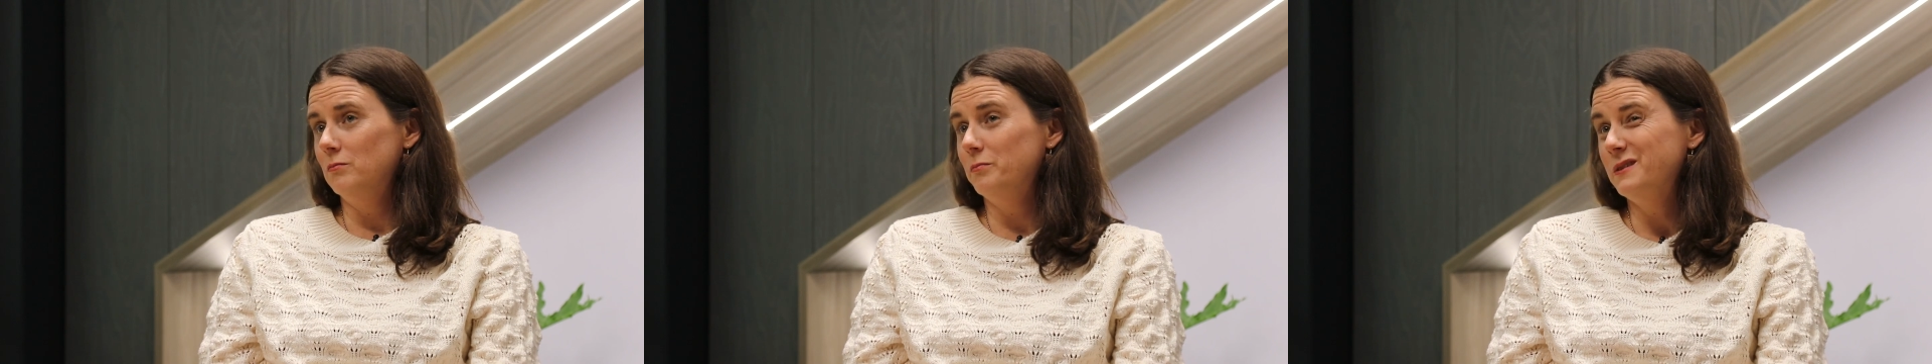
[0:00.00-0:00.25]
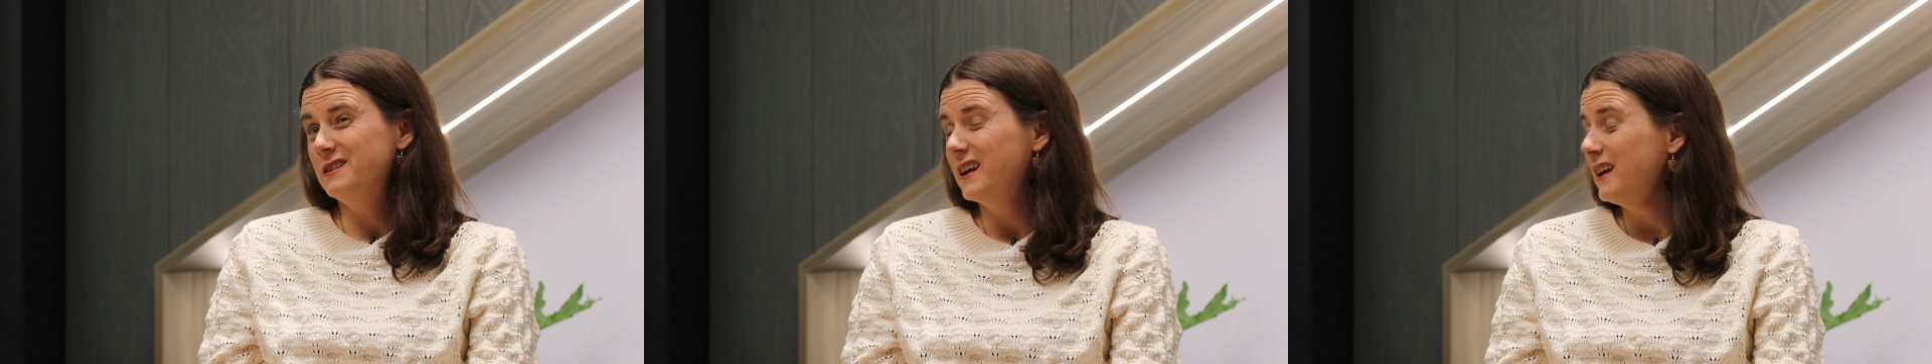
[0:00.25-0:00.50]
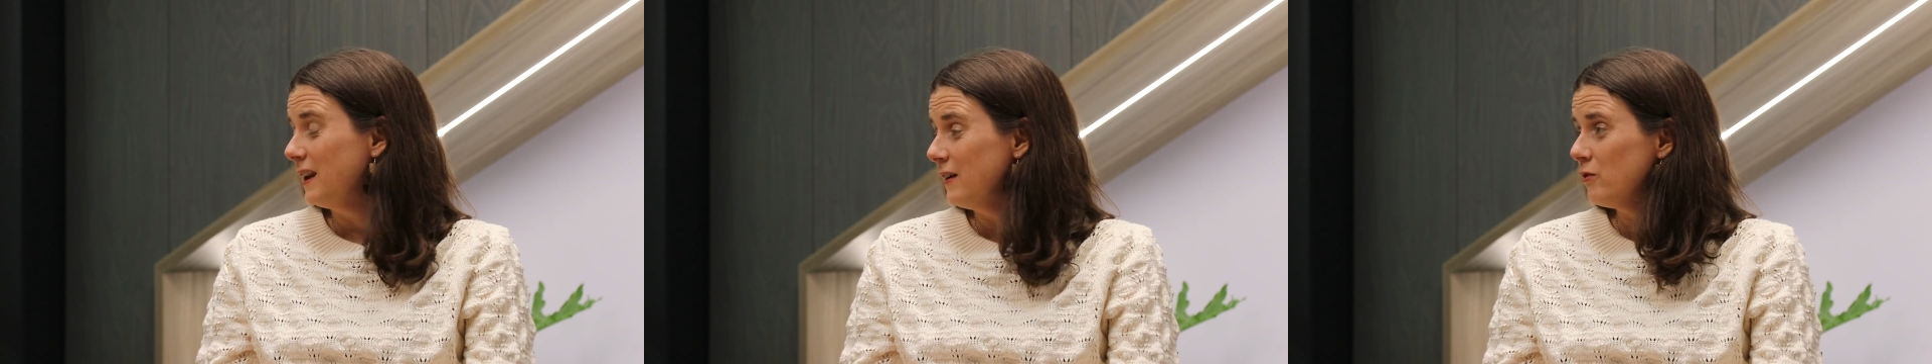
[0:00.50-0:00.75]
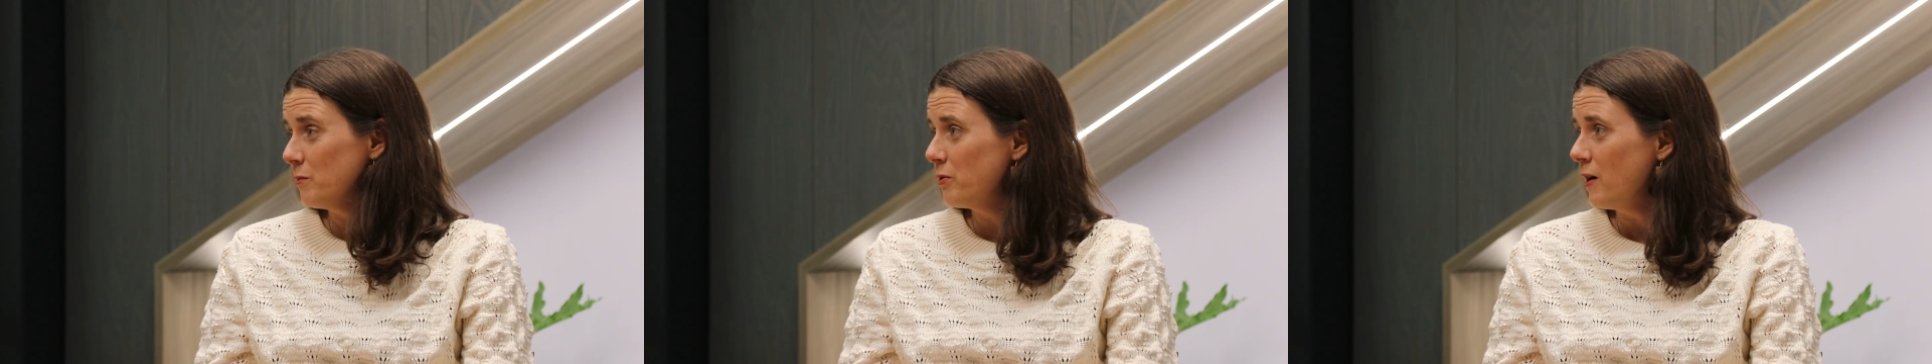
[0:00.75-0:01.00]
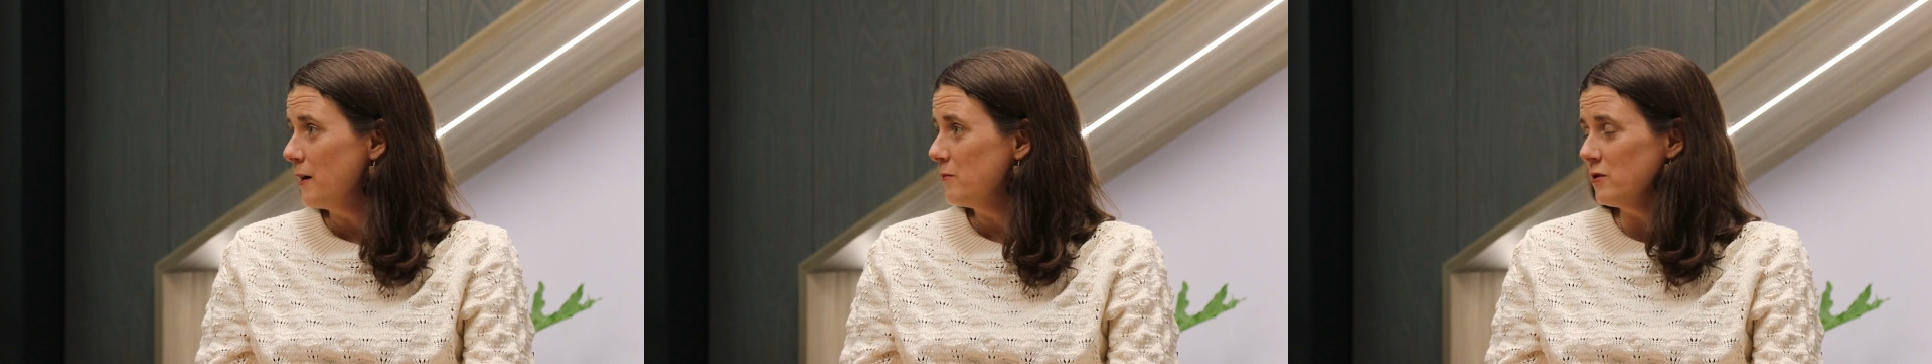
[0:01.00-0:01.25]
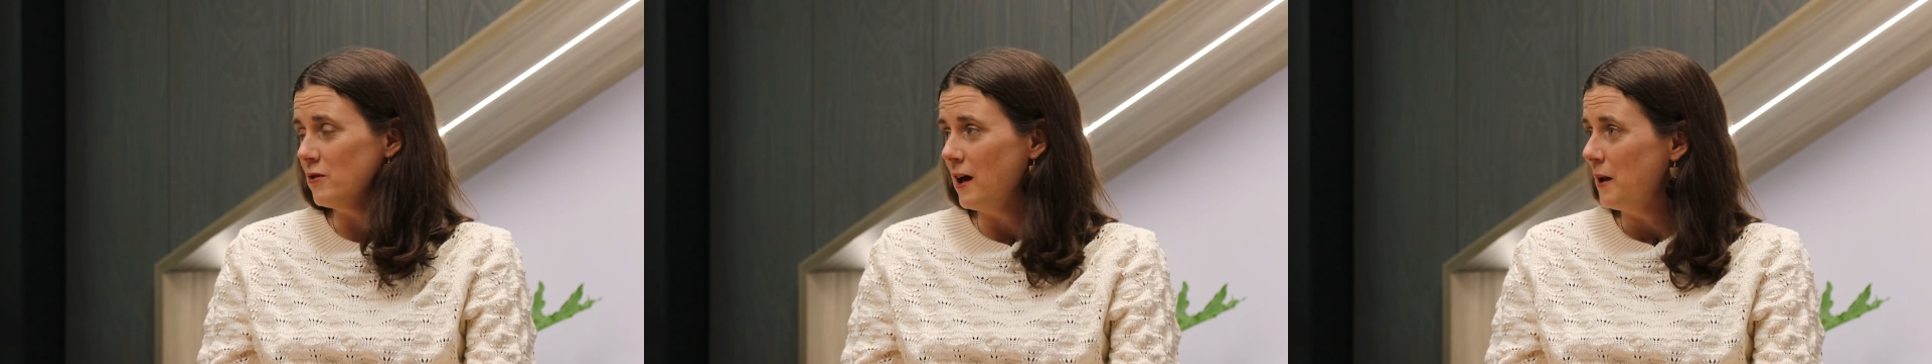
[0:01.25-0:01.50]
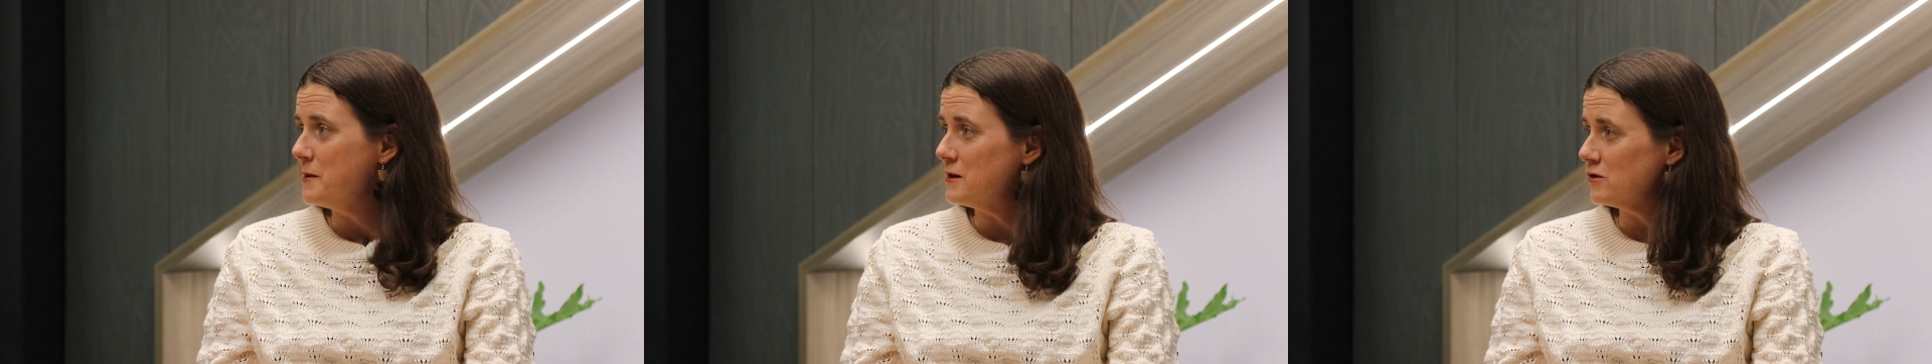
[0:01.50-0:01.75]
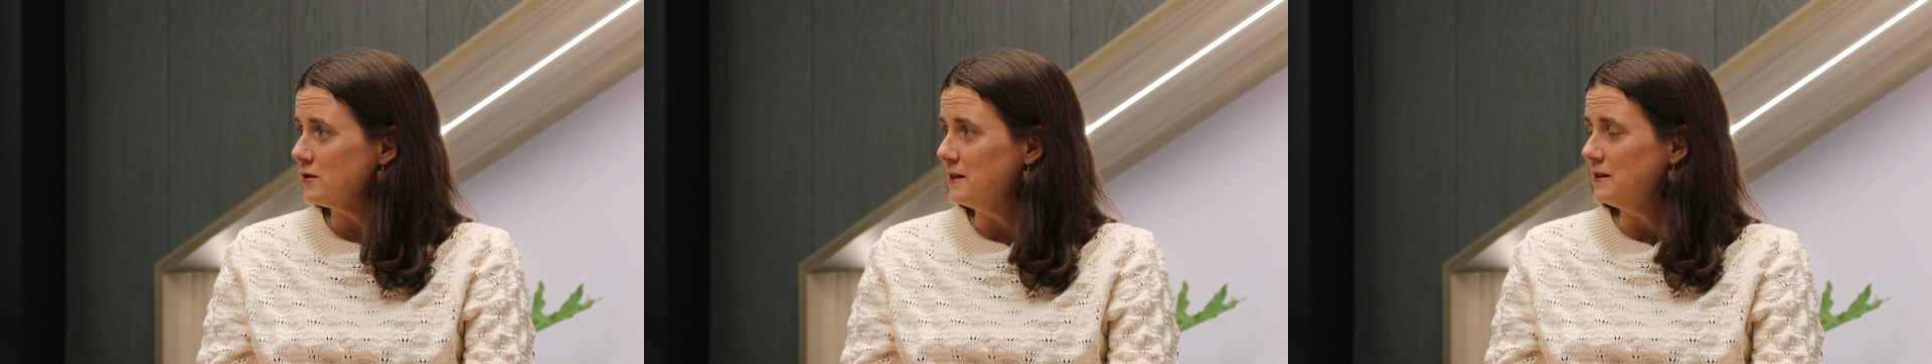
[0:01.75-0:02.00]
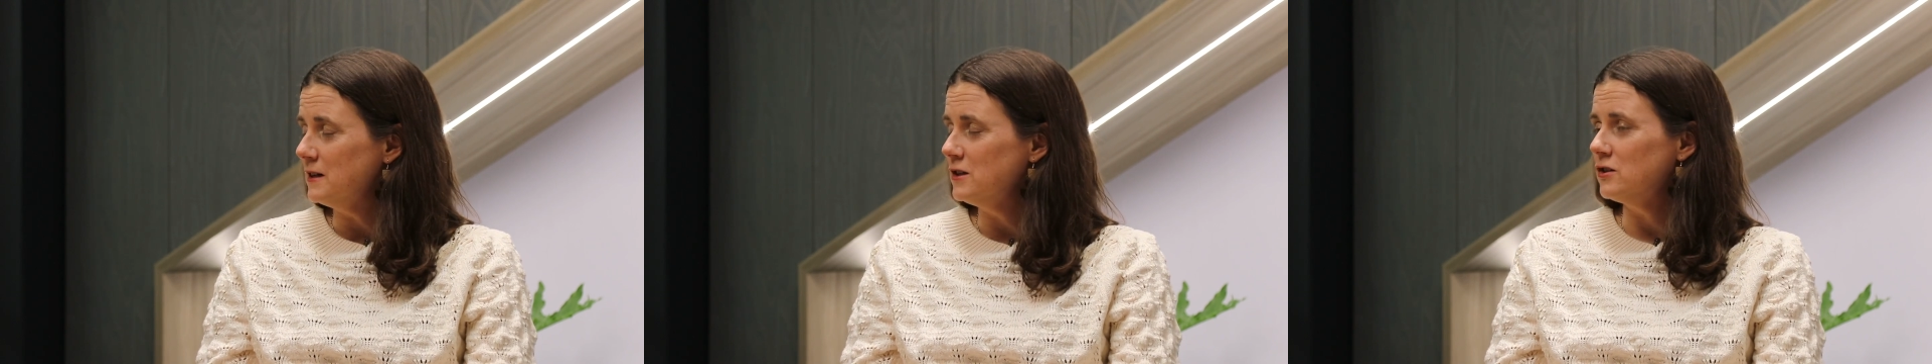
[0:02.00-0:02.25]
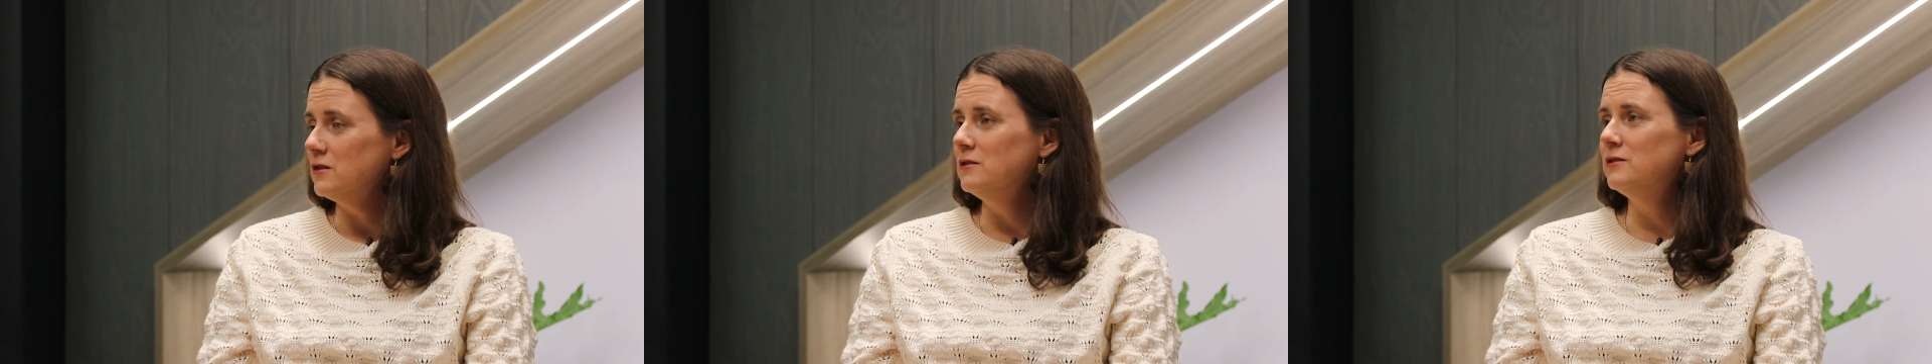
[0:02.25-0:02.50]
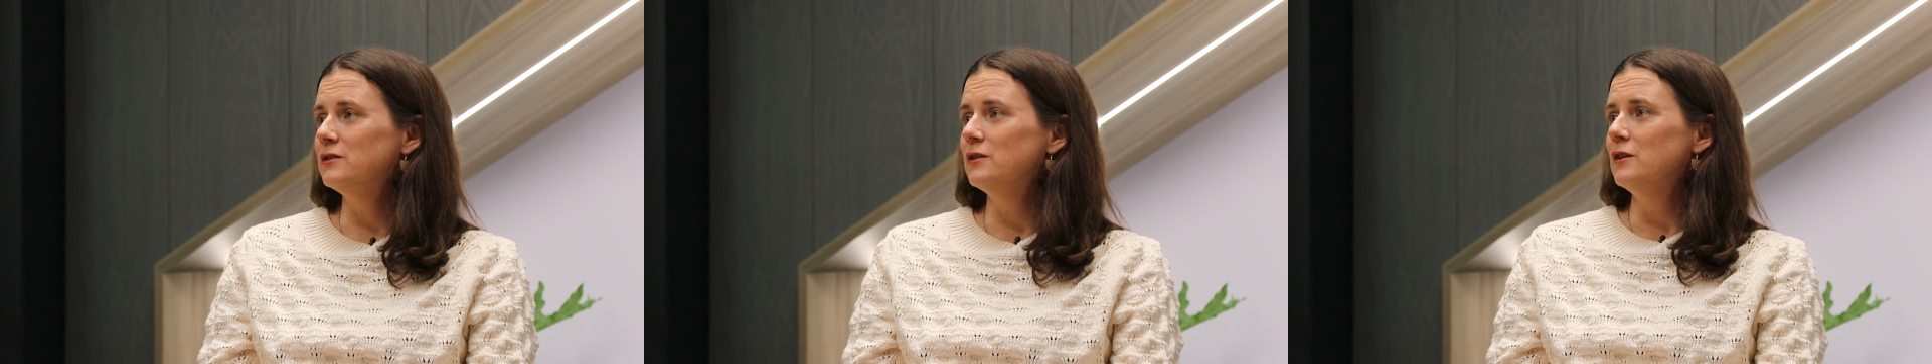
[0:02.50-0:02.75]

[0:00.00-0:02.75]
particularly for primary or elementary teachers,